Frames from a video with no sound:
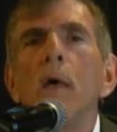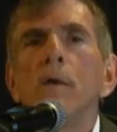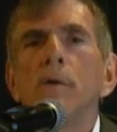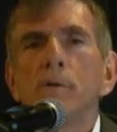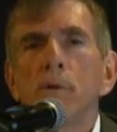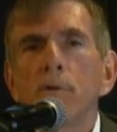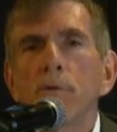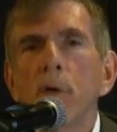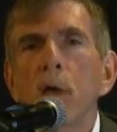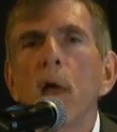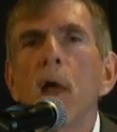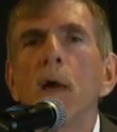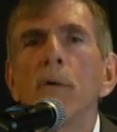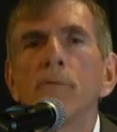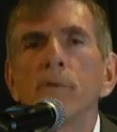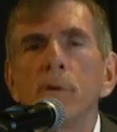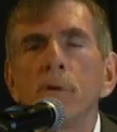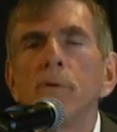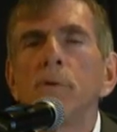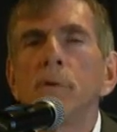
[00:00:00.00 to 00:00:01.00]
So they have
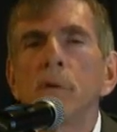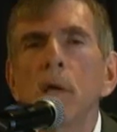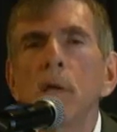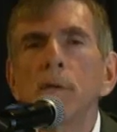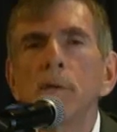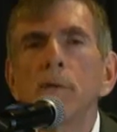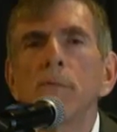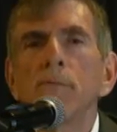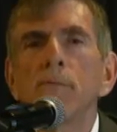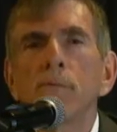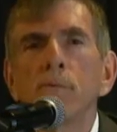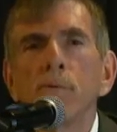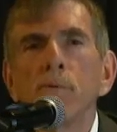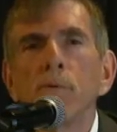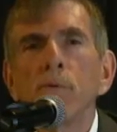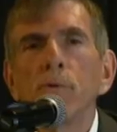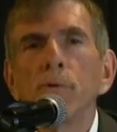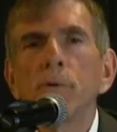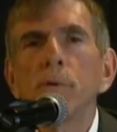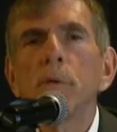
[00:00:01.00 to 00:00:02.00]
two sets of
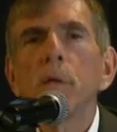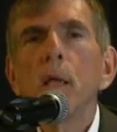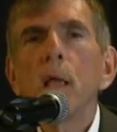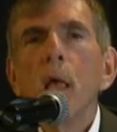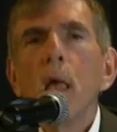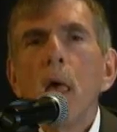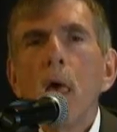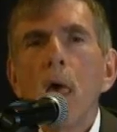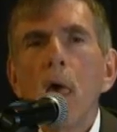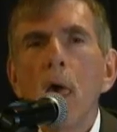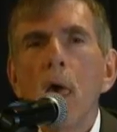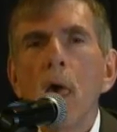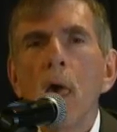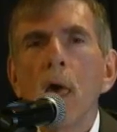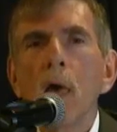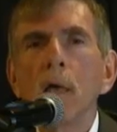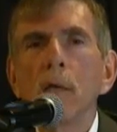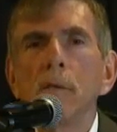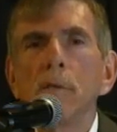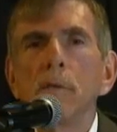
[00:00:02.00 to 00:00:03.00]
rules,
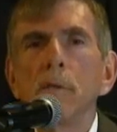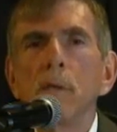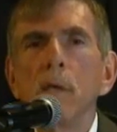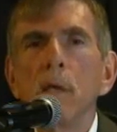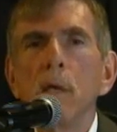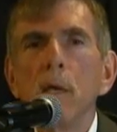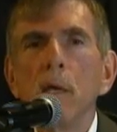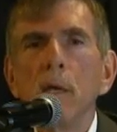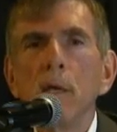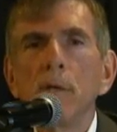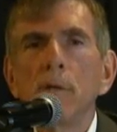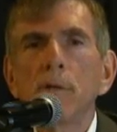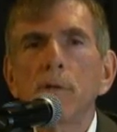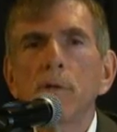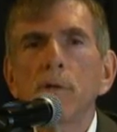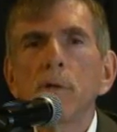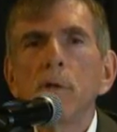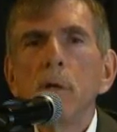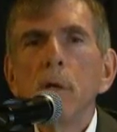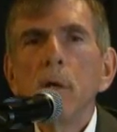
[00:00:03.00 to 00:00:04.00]
and
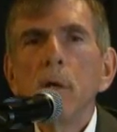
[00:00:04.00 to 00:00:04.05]
each